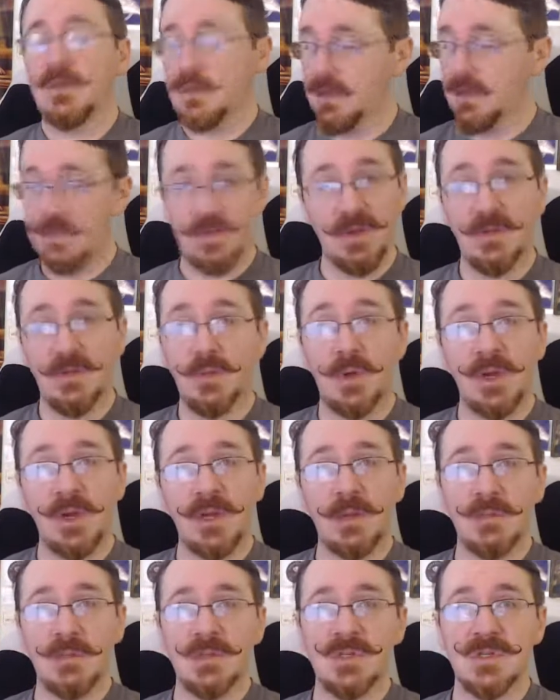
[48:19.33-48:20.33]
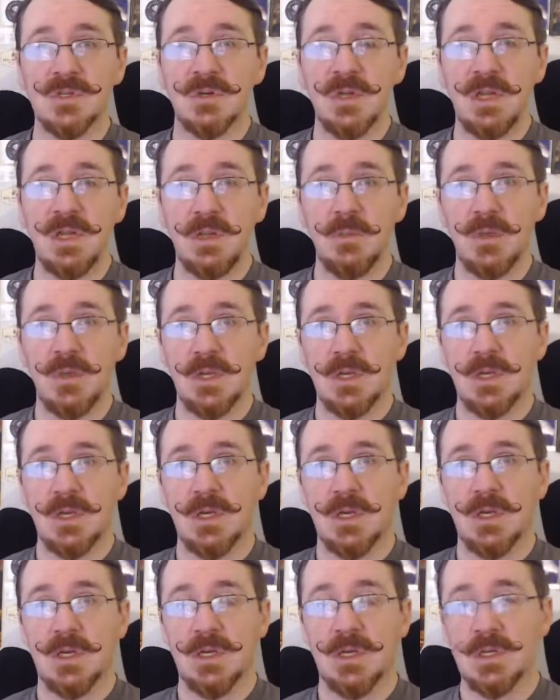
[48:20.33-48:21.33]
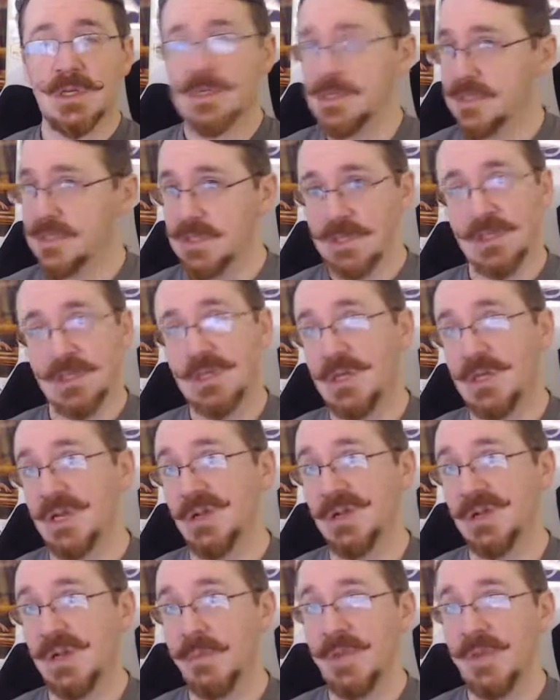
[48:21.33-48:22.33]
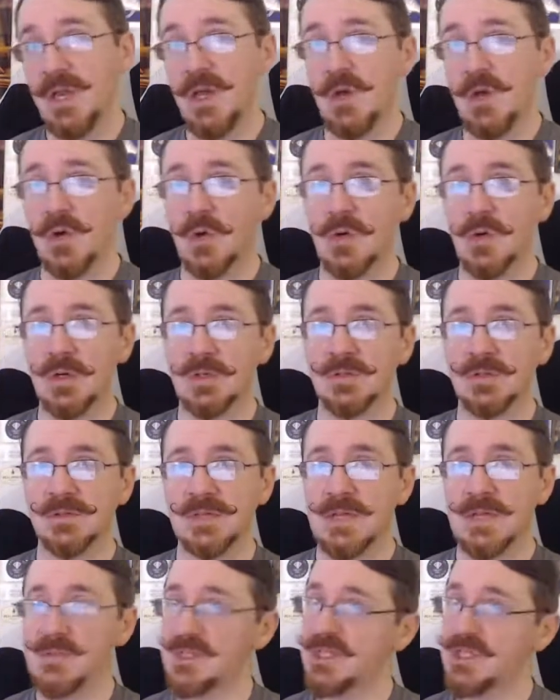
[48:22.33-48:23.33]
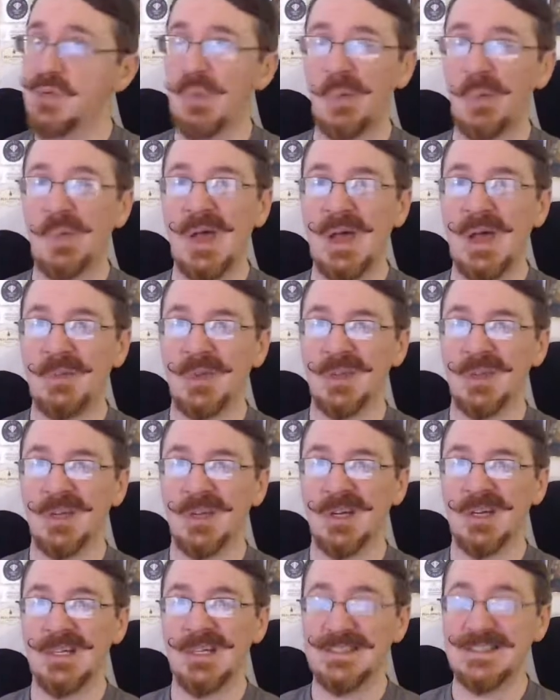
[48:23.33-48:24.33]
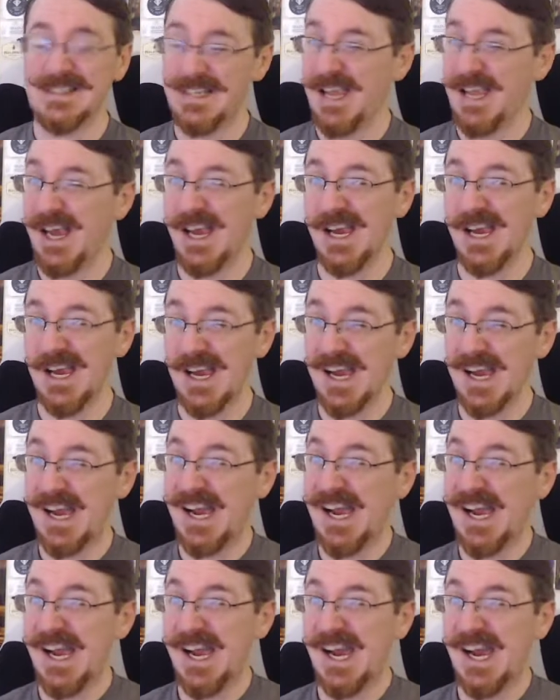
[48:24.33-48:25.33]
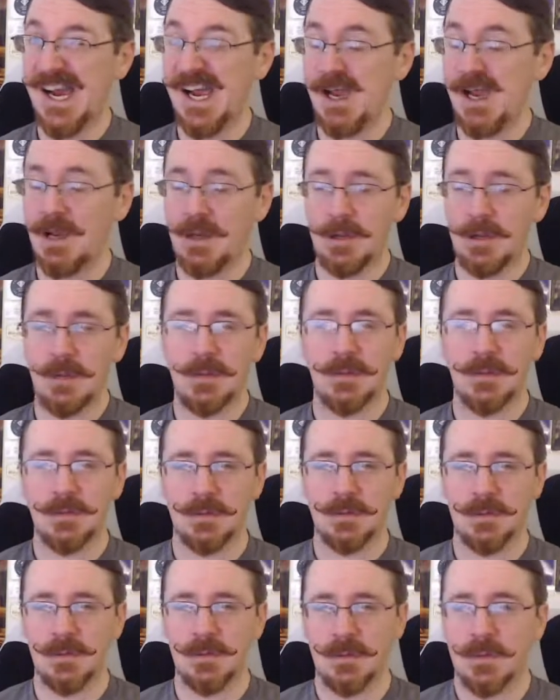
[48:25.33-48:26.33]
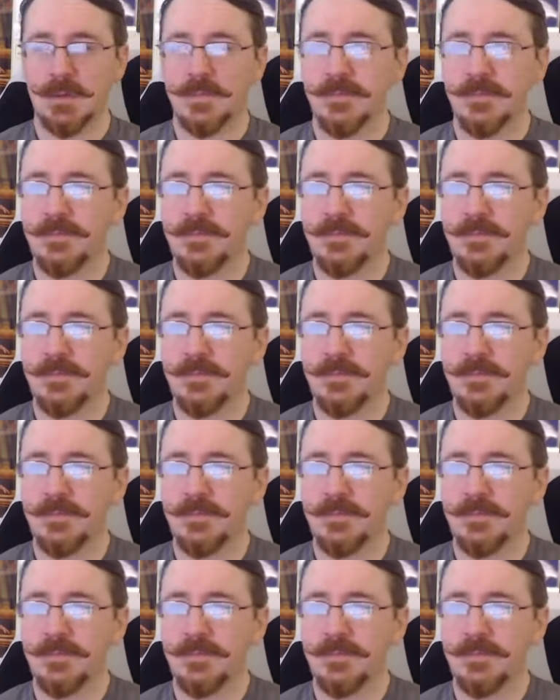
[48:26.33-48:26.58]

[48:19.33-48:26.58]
if you ever want to come on a stream, you know, let me know. I'm super popular. Yeah. But